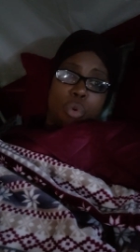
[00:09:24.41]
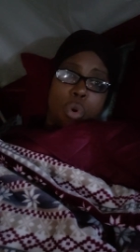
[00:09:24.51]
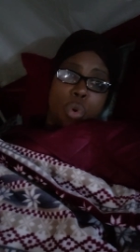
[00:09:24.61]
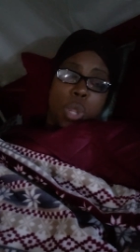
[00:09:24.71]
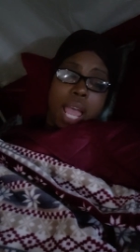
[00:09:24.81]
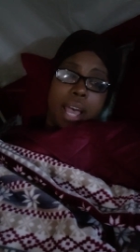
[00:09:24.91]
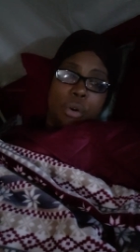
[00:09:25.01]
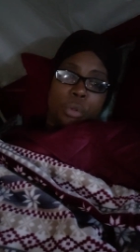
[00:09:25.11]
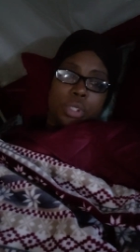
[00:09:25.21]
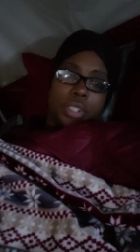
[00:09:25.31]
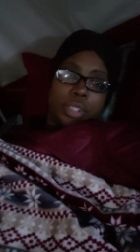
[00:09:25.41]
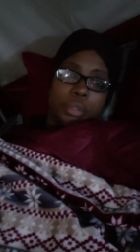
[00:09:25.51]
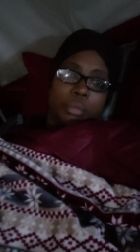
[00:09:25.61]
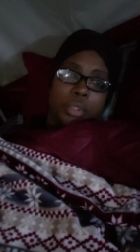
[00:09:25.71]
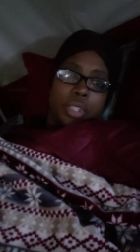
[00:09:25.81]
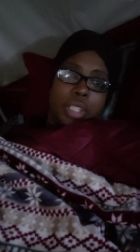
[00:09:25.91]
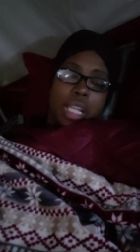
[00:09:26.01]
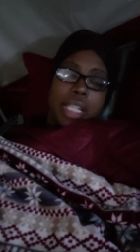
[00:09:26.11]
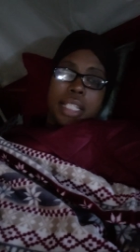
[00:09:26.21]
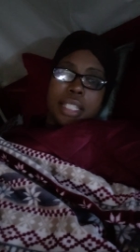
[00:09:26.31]
role out.
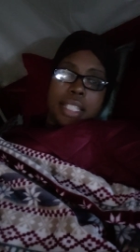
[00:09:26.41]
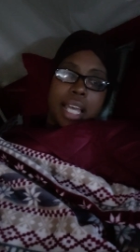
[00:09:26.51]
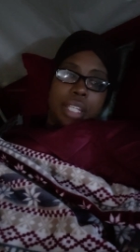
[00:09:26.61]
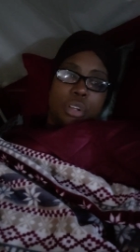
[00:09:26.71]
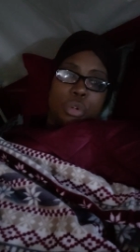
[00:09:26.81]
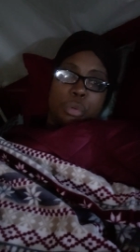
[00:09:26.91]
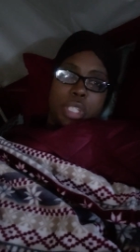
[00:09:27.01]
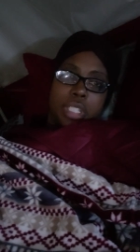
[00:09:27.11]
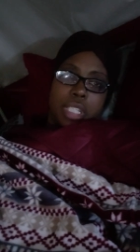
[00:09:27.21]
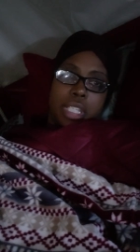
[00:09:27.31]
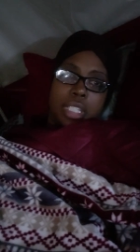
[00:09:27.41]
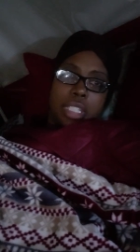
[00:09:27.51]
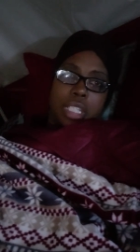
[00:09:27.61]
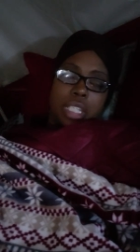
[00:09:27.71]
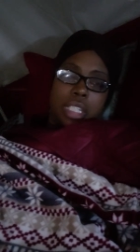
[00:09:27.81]
And it's not always easy.